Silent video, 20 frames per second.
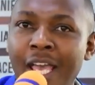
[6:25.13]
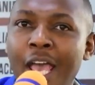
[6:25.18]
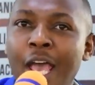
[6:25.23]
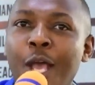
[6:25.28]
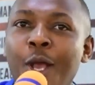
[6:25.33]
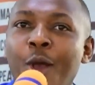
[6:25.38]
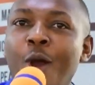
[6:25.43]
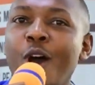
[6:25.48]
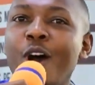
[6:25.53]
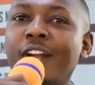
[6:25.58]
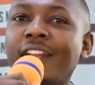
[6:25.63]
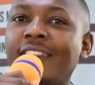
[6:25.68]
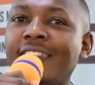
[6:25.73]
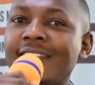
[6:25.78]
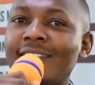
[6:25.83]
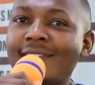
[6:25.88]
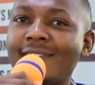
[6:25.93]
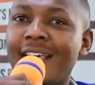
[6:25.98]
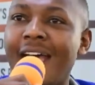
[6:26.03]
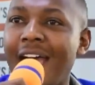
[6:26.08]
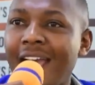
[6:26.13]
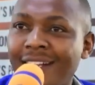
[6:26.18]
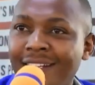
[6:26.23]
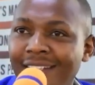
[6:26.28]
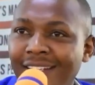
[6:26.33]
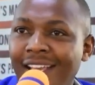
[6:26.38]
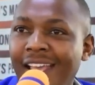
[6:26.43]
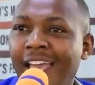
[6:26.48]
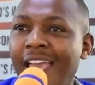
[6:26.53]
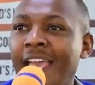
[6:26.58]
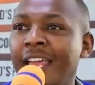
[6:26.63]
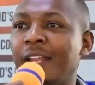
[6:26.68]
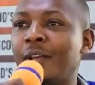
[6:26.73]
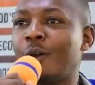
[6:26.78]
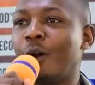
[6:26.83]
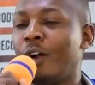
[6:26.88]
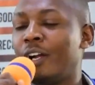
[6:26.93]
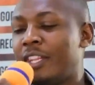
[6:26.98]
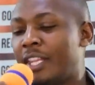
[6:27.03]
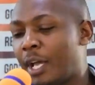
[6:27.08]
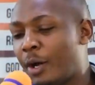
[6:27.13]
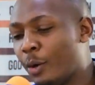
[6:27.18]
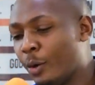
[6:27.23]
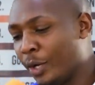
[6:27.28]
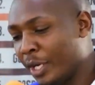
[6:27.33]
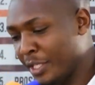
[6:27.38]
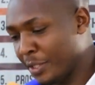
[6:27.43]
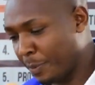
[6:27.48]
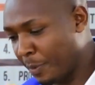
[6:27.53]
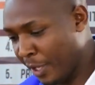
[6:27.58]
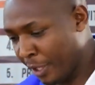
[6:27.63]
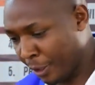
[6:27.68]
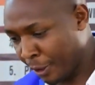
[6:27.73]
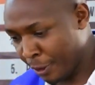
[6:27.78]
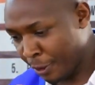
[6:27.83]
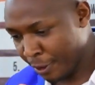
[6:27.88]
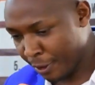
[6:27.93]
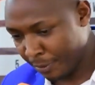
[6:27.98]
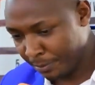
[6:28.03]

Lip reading: God the Son, and God the Holy Spirit.